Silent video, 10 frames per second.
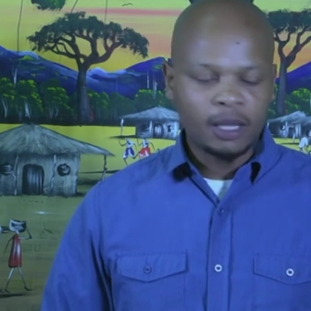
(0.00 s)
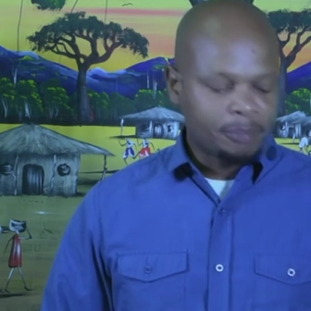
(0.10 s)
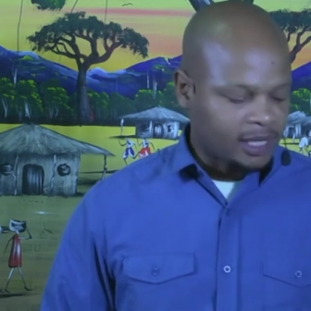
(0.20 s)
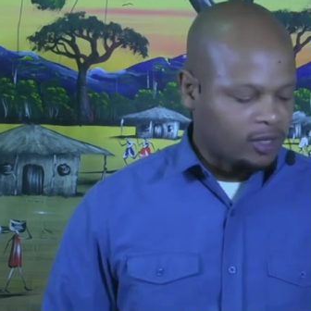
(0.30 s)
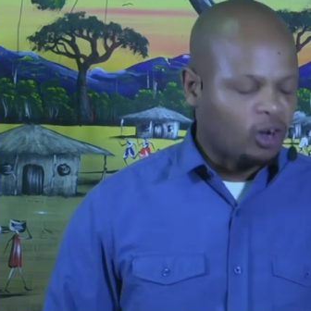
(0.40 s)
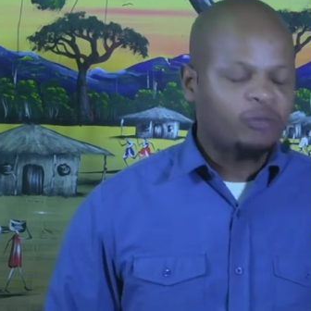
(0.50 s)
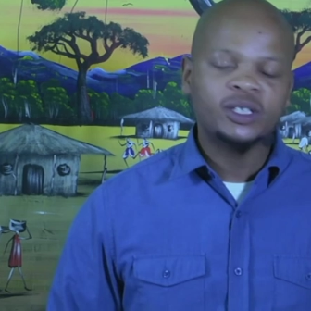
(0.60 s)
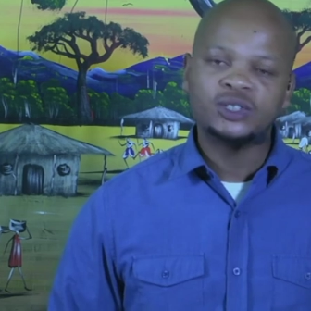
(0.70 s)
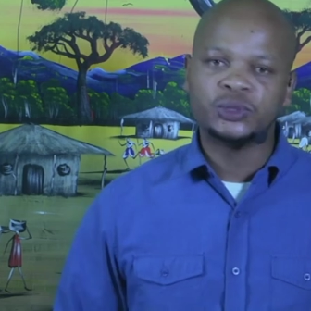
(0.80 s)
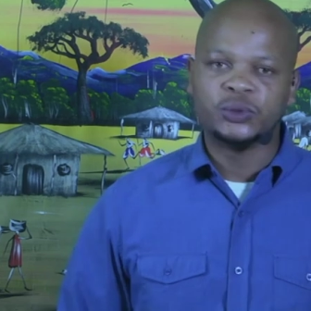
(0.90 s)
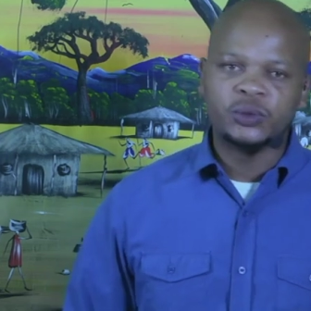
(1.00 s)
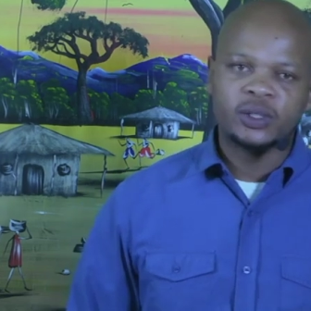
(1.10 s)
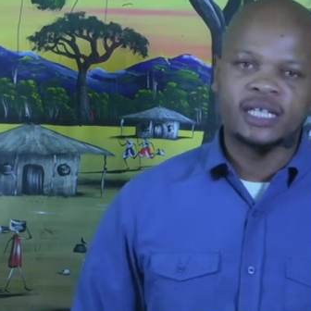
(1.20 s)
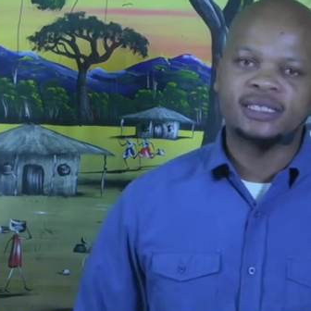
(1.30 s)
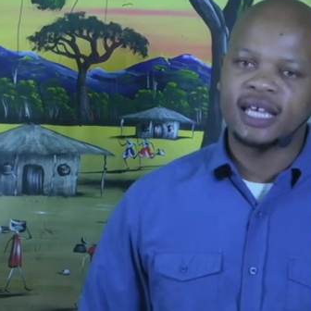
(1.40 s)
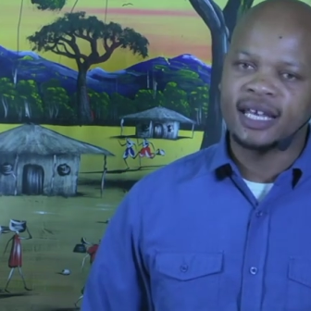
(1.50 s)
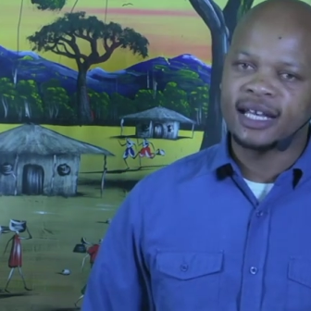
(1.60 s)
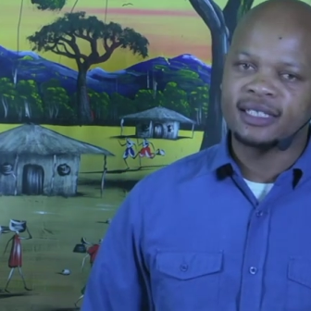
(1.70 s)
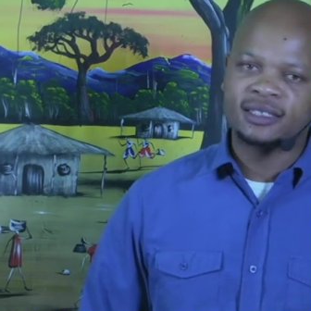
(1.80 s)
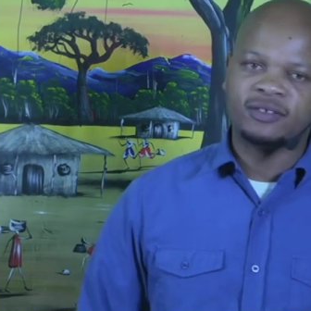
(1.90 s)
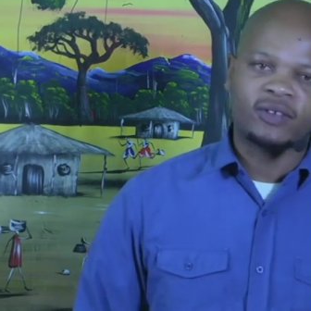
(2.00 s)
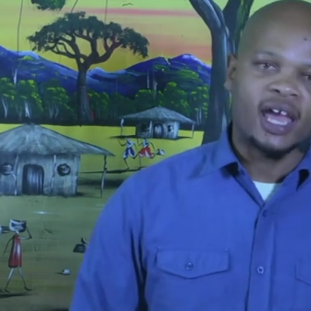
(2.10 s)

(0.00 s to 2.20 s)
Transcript: But of the 2, that is a narrative